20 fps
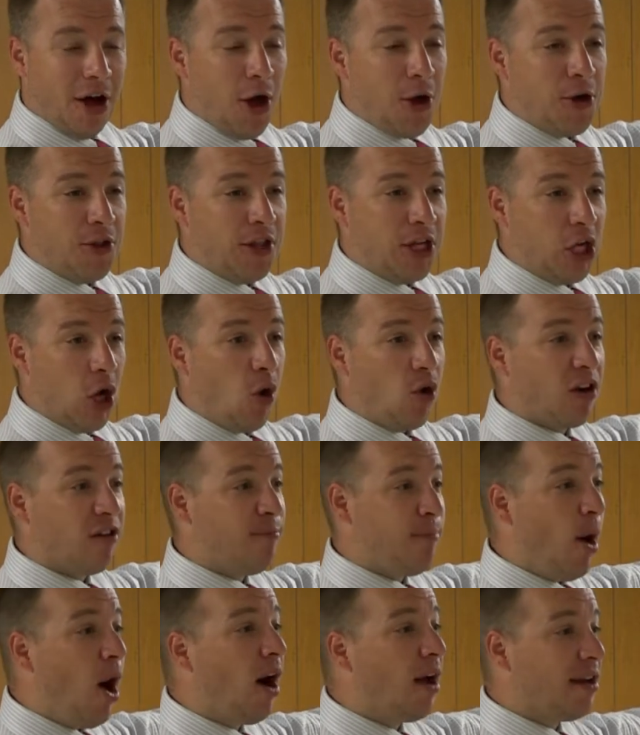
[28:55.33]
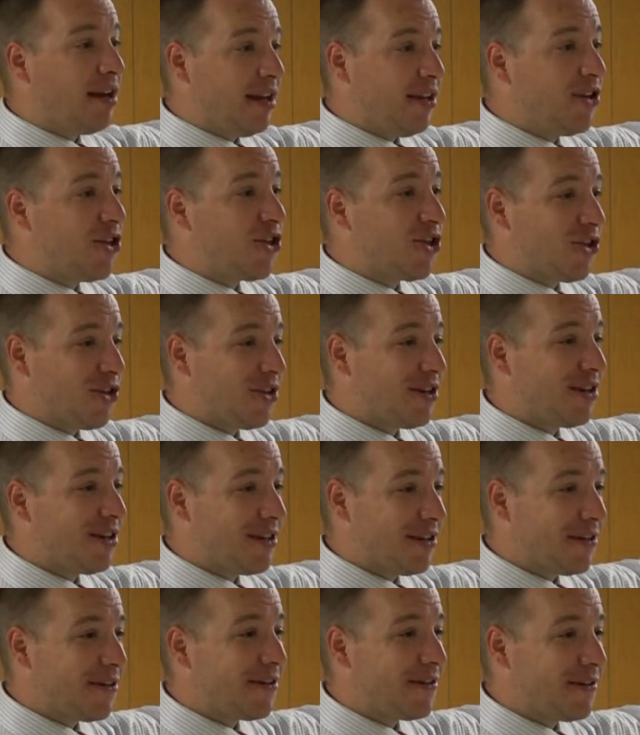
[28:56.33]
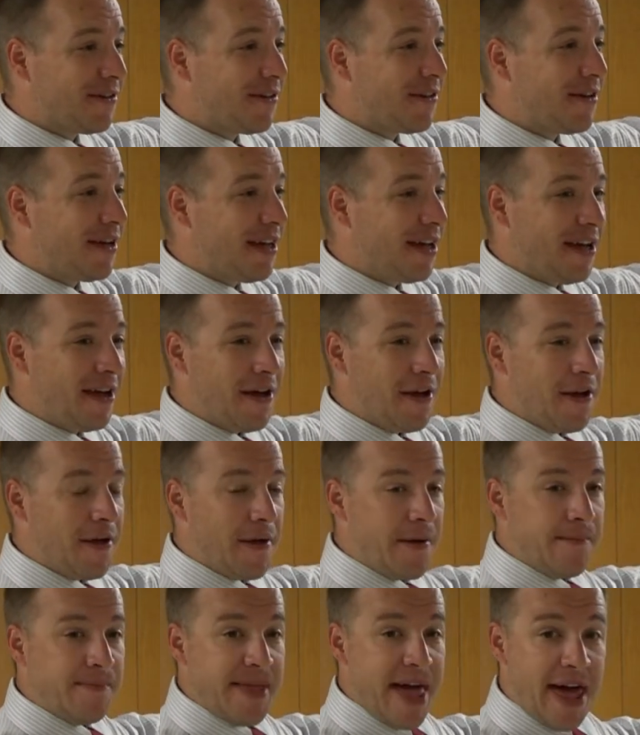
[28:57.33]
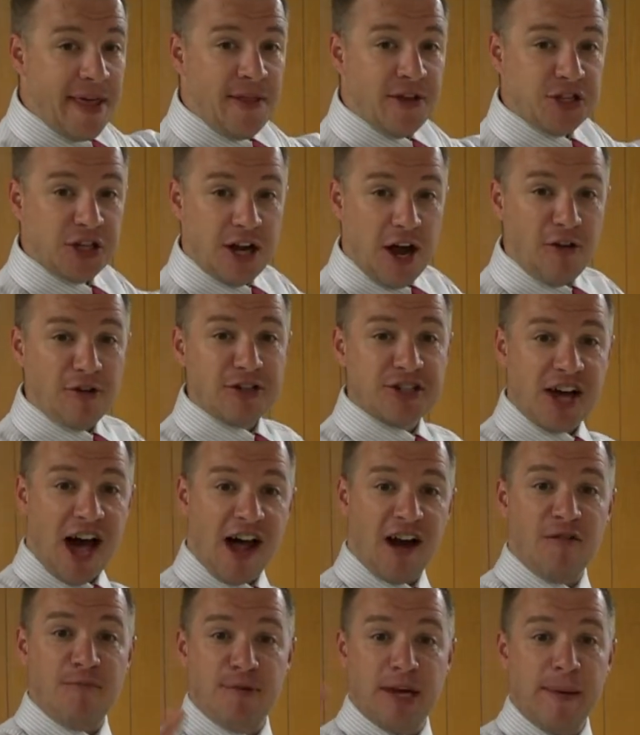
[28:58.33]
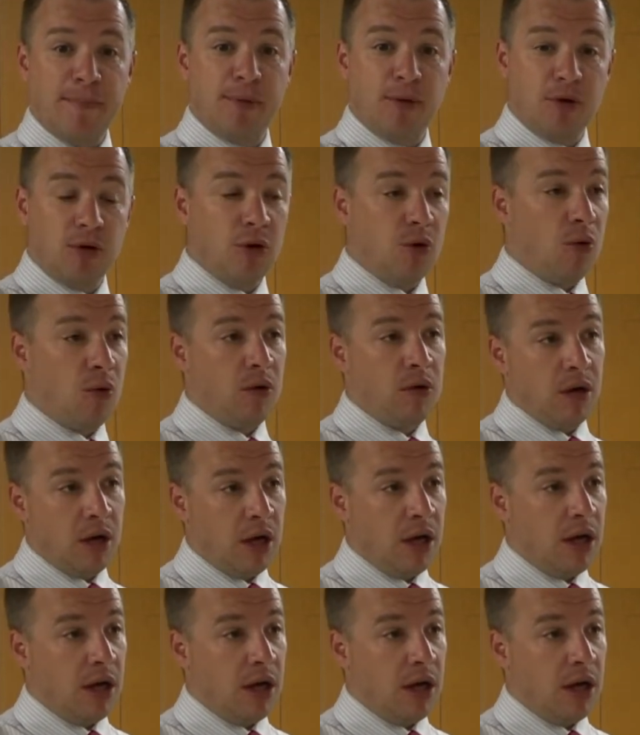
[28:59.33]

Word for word: under the yoke of bondage. Yeah. And there's another side of people who,